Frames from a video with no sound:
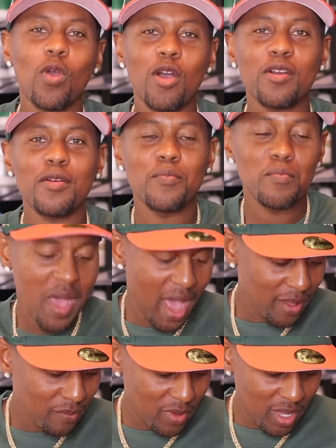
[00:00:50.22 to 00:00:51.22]
welcome
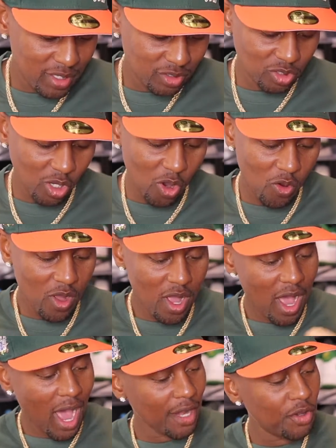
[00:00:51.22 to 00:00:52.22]
back, man. So
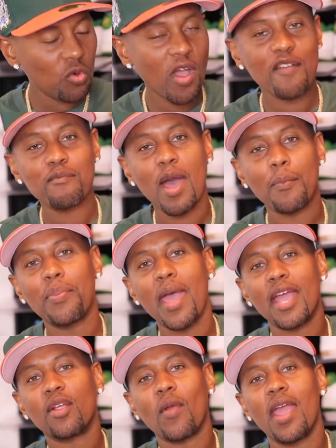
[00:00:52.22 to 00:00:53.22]
I do have my
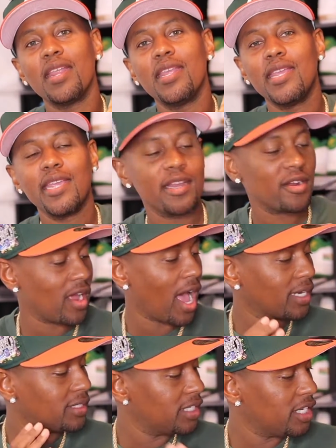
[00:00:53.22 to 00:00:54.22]
pack right here.
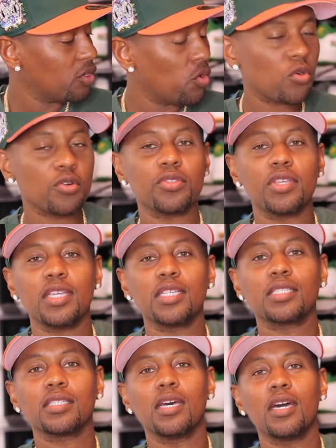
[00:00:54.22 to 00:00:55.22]
I did order
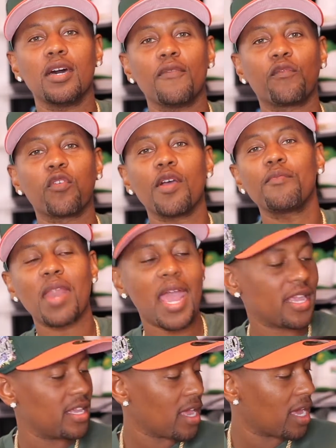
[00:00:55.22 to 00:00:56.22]
this from
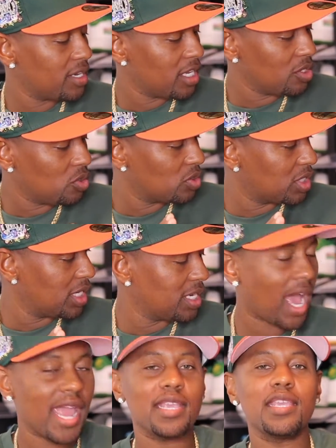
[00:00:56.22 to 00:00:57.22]
Nike. I did use the
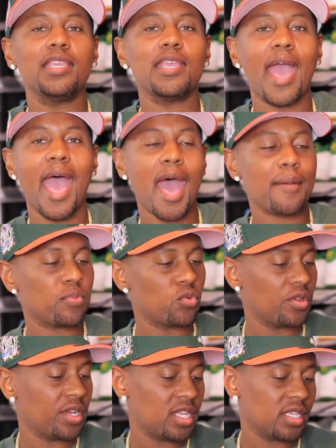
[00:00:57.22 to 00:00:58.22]
Nike app
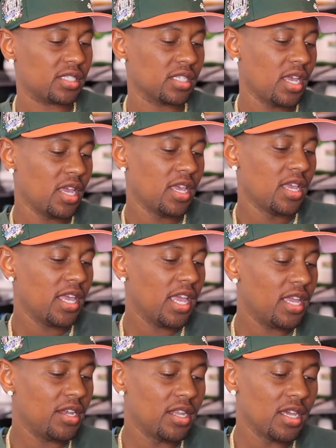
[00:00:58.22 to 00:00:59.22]
on this,
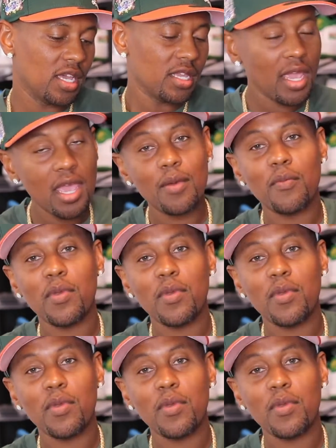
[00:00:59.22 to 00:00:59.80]
and yeah,